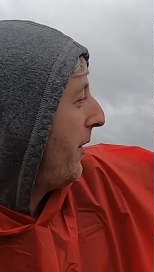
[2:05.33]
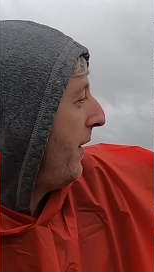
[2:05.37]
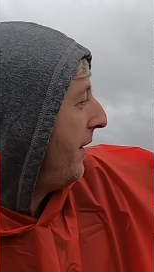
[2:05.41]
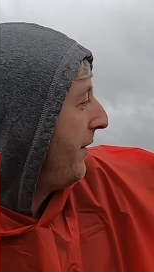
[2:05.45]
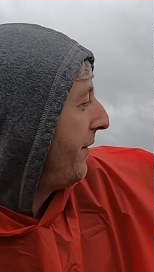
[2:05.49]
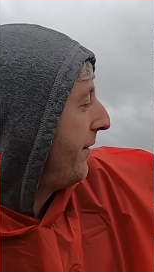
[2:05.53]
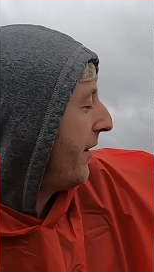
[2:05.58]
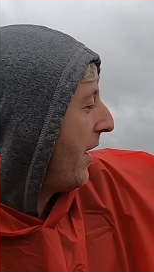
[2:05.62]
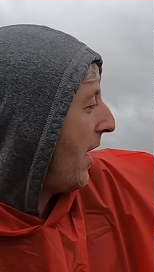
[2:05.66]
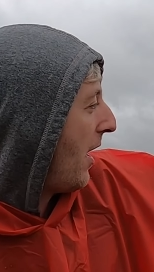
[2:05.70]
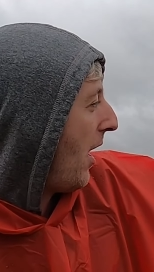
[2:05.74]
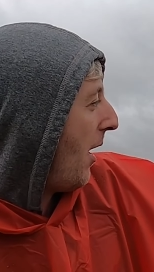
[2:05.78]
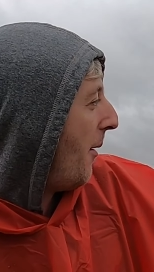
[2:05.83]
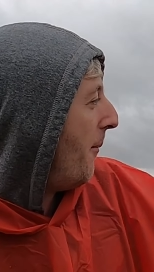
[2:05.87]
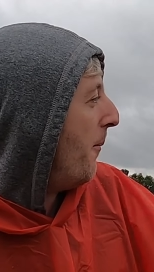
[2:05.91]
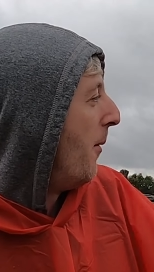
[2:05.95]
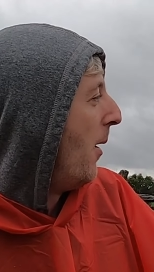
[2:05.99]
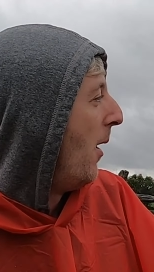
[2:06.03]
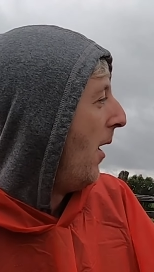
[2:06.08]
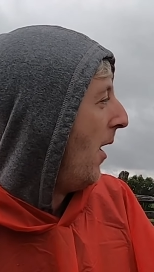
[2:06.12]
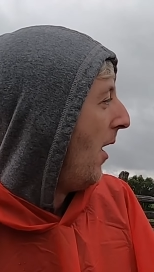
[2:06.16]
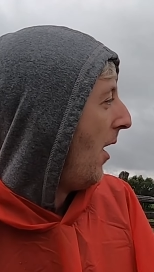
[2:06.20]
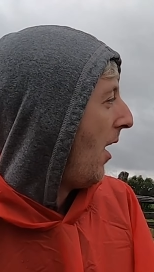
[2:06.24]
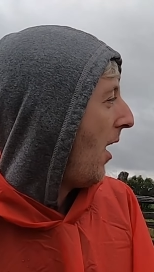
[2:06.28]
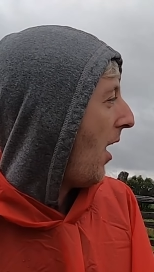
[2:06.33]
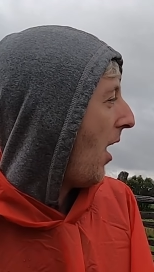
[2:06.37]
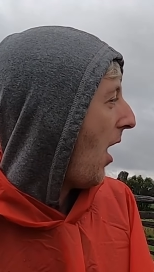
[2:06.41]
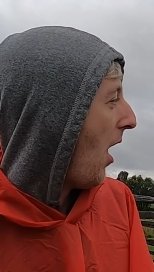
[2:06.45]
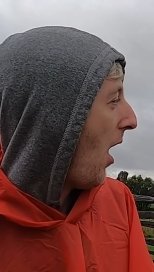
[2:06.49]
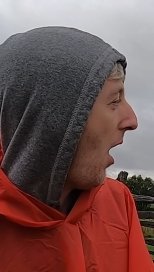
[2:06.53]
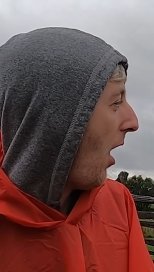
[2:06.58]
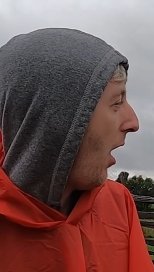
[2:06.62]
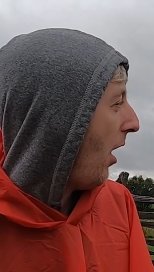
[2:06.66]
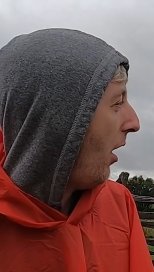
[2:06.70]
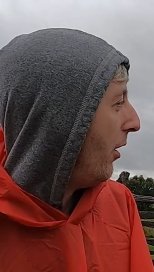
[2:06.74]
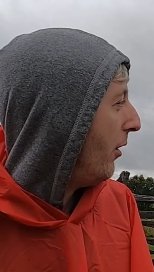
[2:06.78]
of this
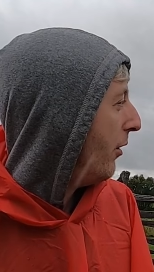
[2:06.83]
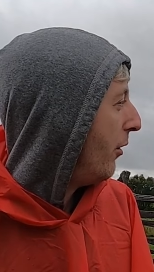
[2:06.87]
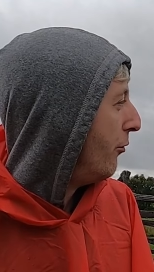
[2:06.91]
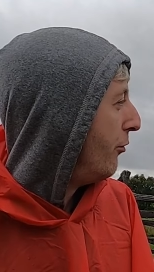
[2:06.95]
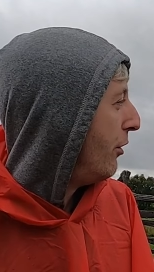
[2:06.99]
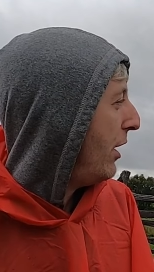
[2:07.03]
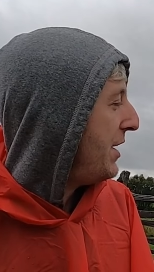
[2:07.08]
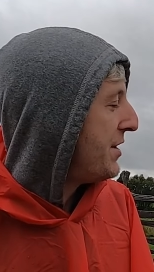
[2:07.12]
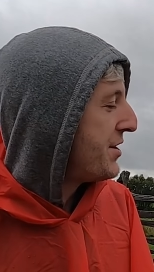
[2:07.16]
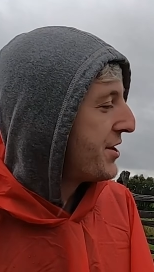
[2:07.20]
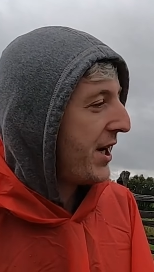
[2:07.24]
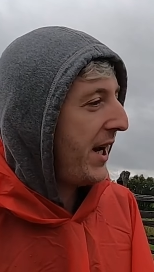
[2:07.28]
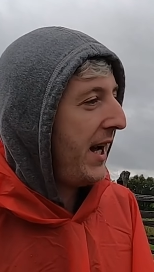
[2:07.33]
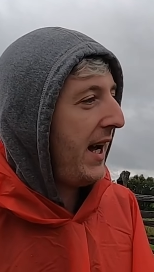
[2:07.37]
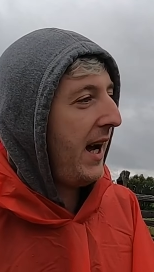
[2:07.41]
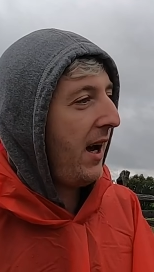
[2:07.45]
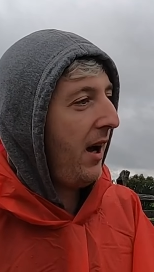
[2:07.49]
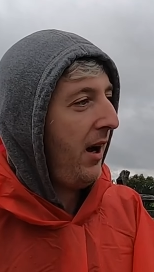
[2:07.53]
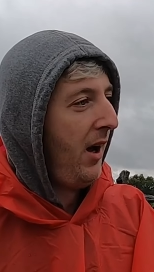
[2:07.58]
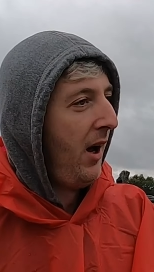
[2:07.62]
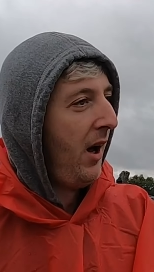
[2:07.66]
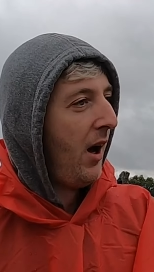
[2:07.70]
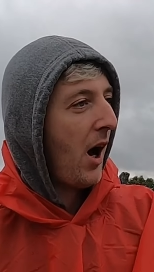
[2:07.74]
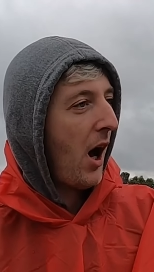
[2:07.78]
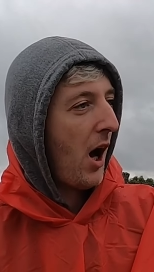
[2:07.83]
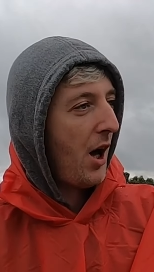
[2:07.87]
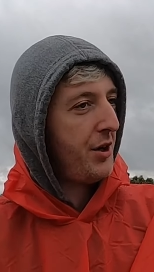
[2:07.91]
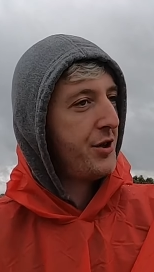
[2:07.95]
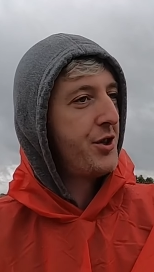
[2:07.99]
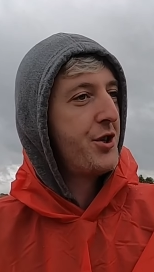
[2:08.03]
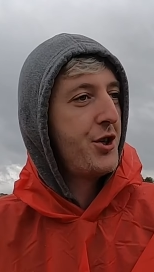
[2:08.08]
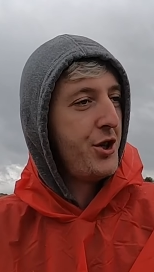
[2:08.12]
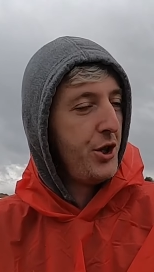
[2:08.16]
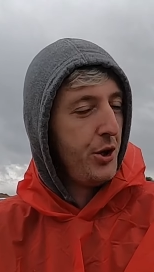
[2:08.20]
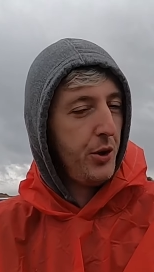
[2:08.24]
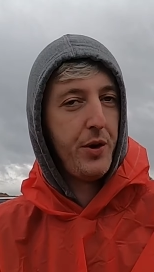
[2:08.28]
ridge here
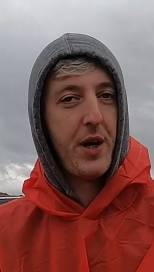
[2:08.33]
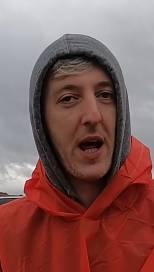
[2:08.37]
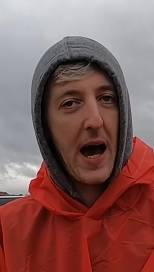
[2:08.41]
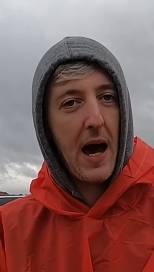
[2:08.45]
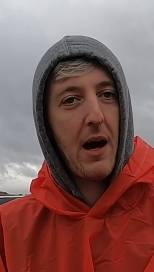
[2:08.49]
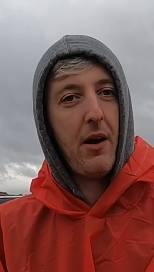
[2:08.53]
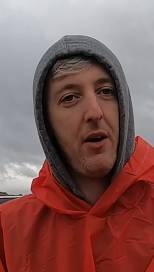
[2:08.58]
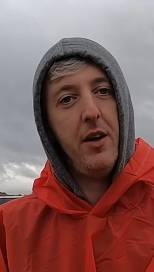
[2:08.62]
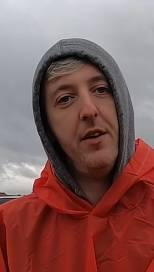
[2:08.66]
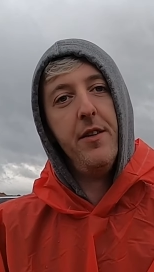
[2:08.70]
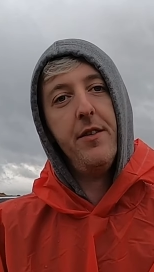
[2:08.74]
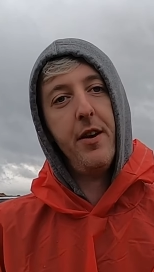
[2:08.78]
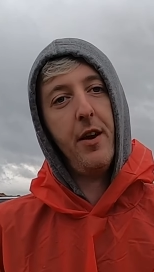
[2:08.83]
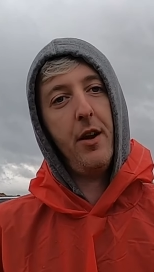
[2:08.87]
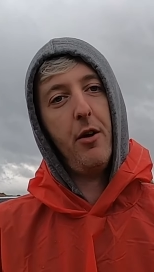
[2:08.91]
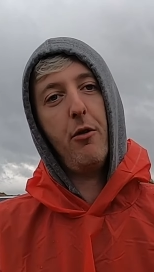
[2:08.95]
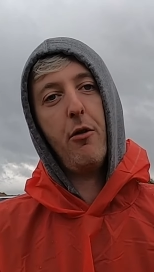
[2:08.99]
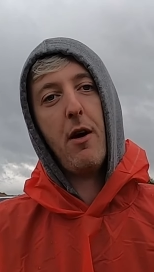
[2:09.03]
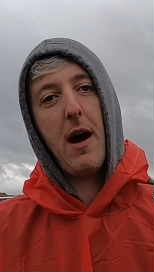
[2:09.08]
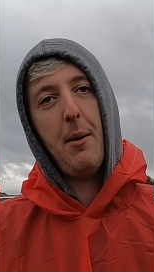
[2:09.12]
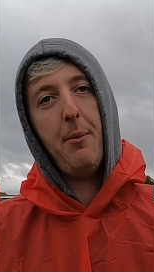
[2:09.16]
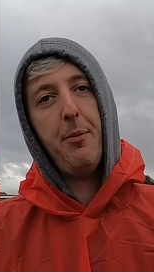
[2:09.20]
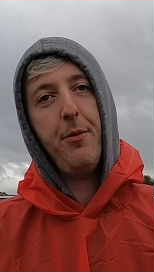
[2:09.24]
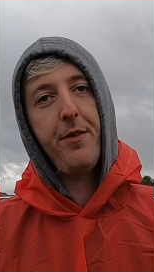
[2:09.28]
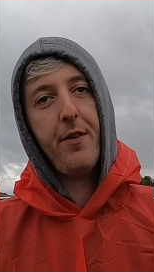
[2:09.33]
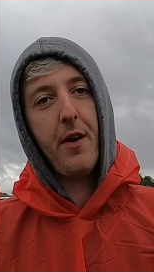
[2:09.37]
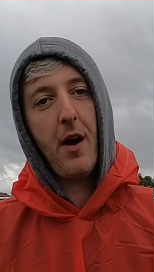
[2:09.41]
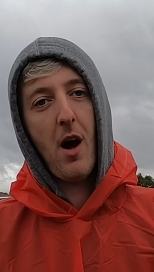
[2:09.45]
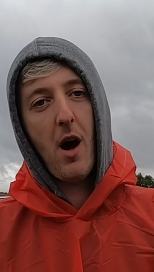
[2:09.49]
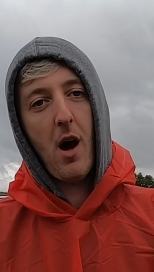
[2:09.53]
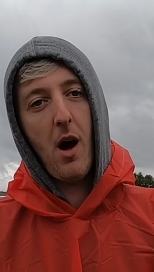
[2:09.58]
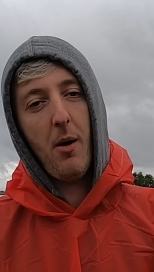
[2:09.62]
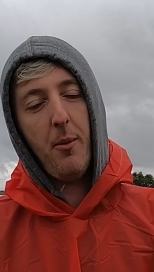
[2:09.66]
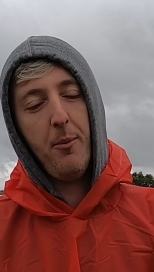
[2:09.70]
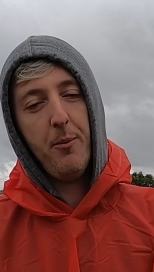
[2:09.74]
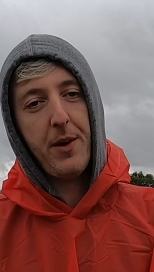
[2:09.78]
and shoot down into the Rebs
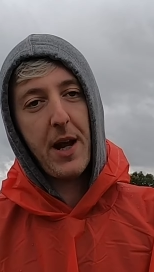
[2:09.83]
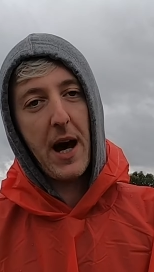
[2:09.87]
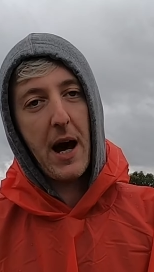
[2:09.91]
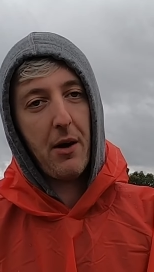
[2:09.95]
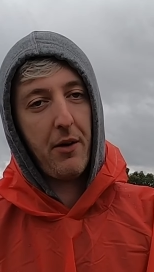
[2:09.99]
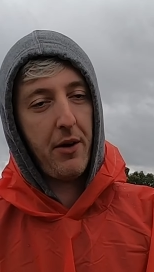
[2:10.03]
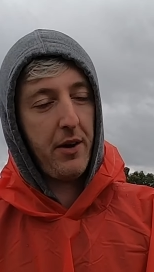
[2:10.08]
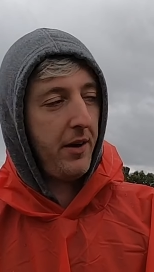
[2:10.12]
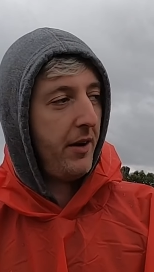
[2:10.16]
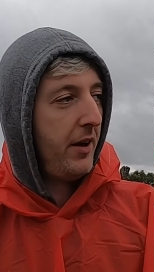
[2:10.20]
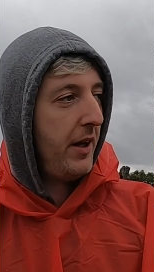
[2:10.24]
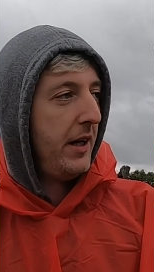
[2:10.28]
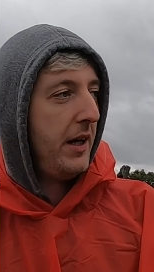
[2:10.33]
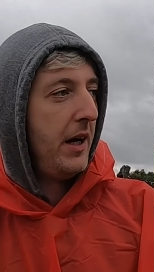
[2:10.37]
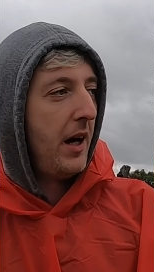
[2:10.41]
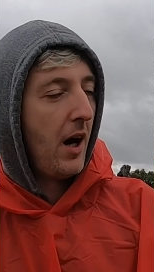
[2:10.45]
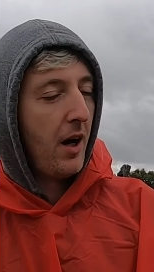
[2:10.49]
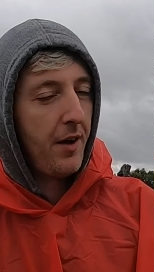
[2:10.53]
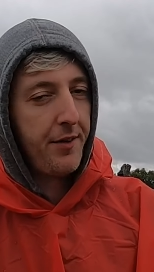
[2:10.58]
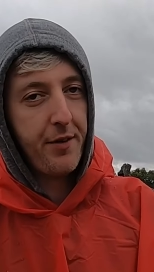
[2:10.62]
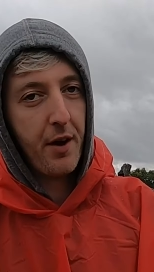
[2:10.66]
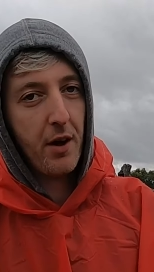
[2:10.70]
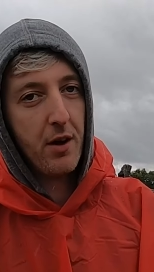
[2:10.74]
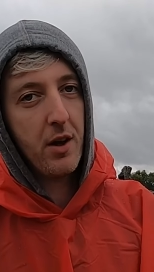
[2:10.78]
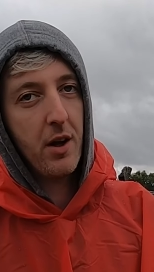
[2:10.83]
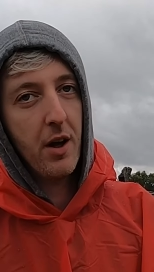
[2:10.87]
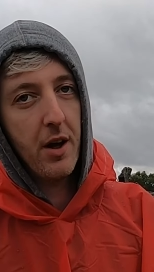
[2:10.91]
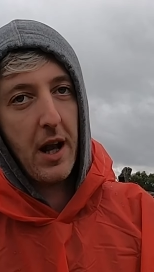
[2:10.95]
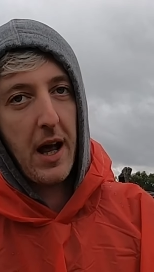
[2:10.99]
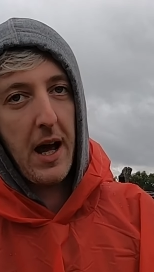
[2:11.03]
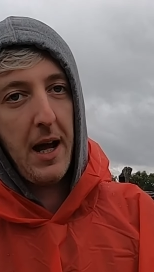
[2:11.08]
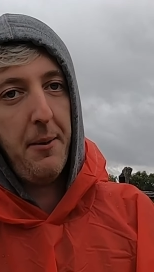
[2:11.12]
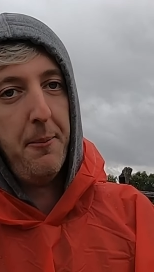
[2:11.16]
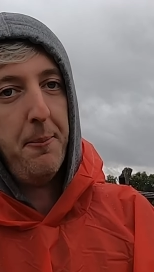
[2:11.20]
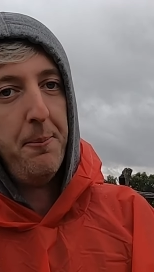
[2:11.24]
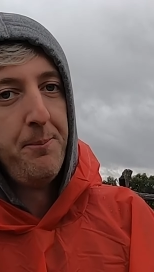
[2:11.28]
down in the sunken
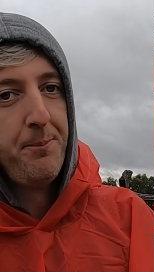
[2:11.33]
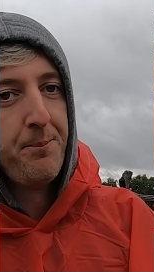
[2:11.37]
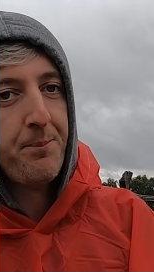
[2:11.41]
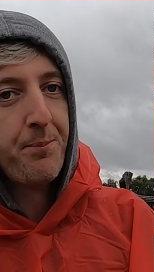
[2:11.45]
lane.